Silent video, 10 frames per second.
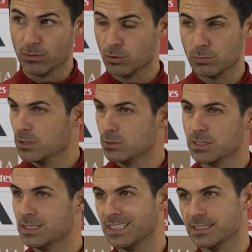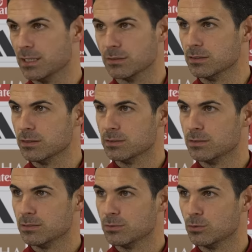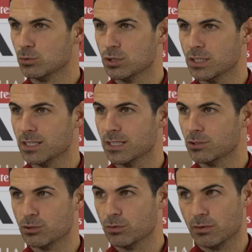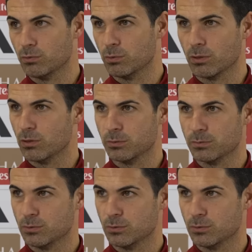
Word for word: Sometimes you just need a second to change the history of a football club.